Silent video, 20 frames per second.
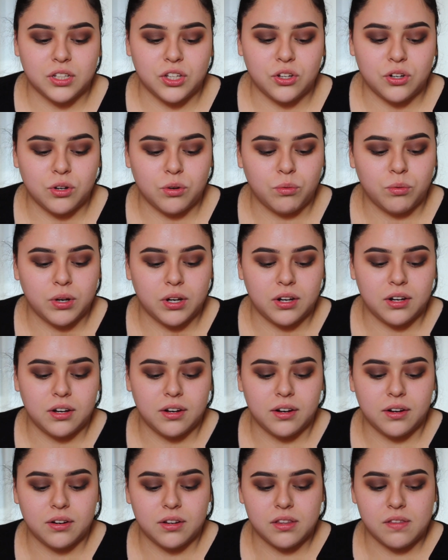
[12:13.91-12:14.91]
You know
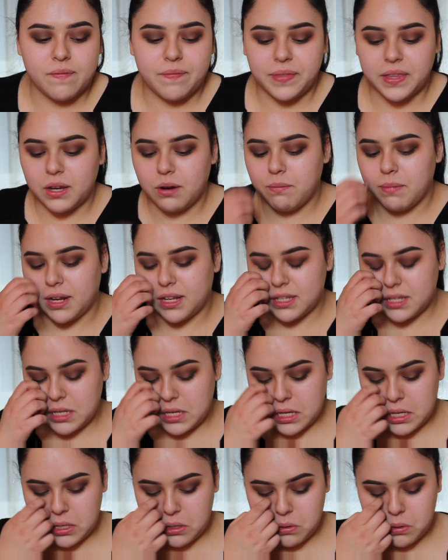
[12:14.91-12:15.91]
when you're Mexican,